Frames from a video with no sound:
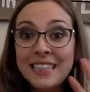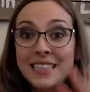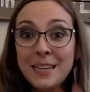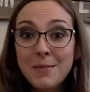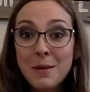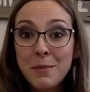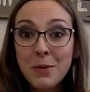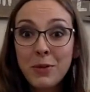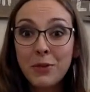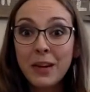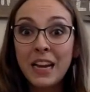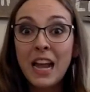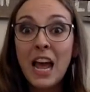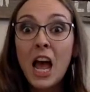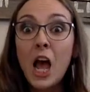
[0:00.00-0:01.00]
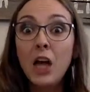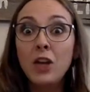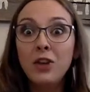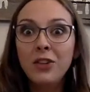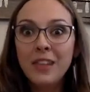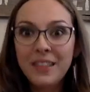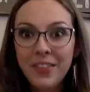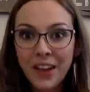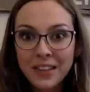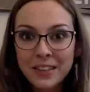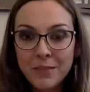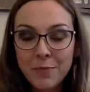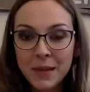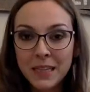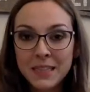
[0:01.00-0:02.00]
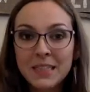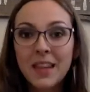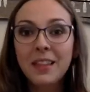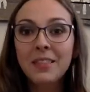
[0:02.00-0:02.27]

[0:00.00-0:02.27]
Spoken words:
tip number 3, you need lots of bins.